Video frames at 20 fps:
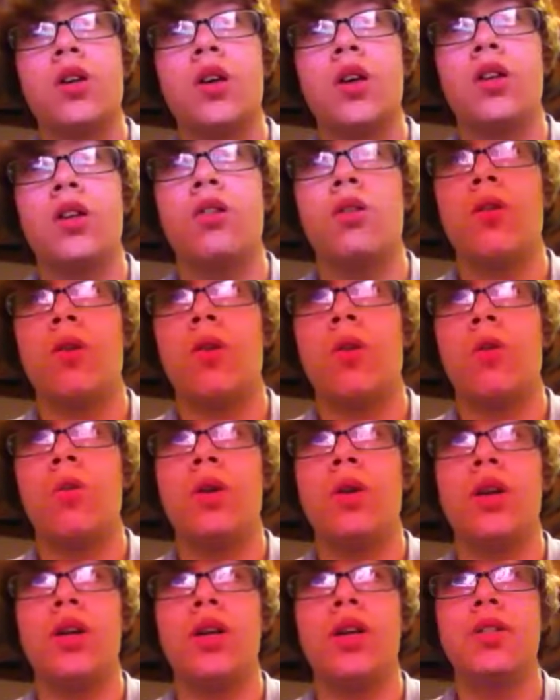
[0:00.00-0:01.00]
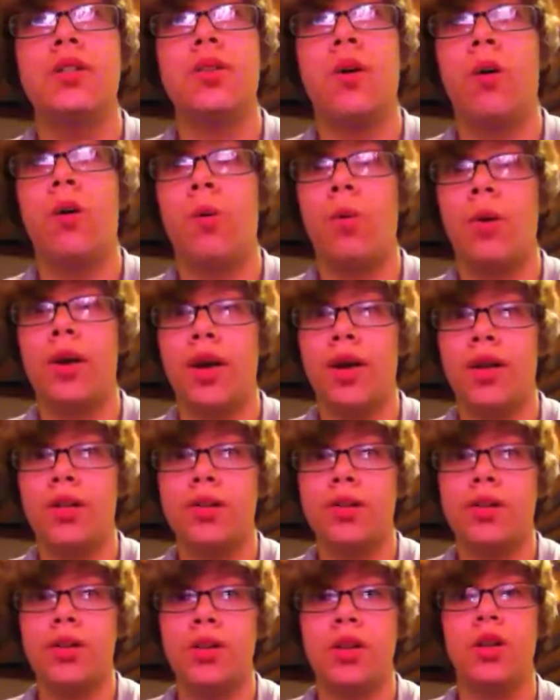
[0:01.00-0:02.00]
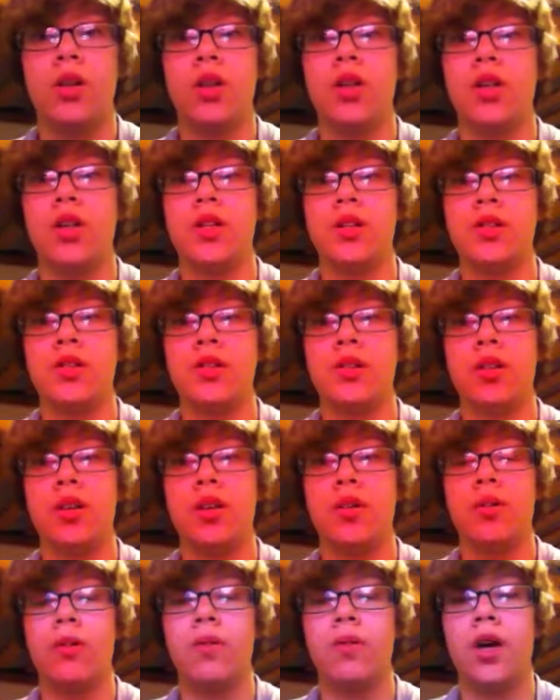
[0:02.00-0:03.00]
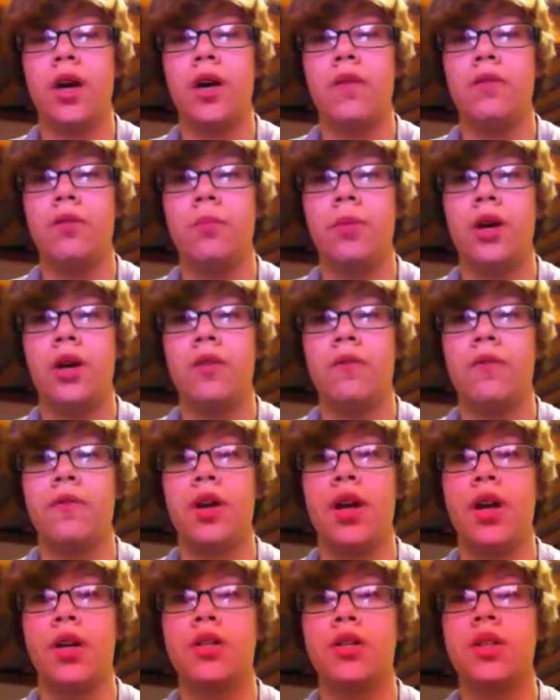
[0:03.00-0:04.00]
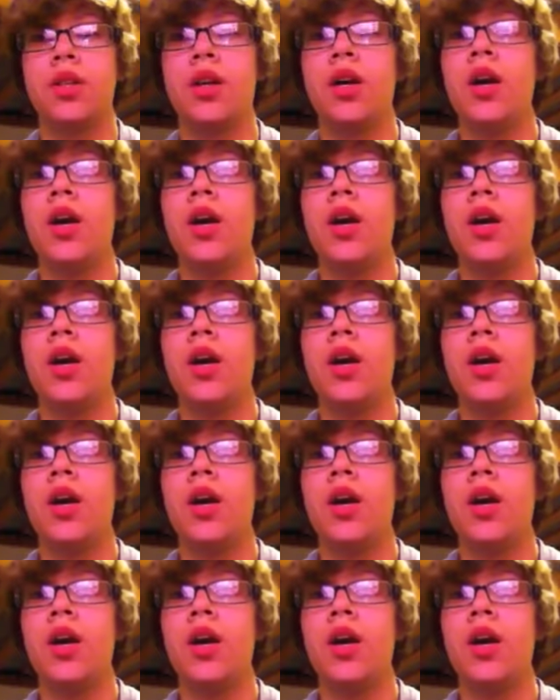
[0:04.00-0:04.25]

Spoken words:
and they're always, always curious. I know that for a matter of fact.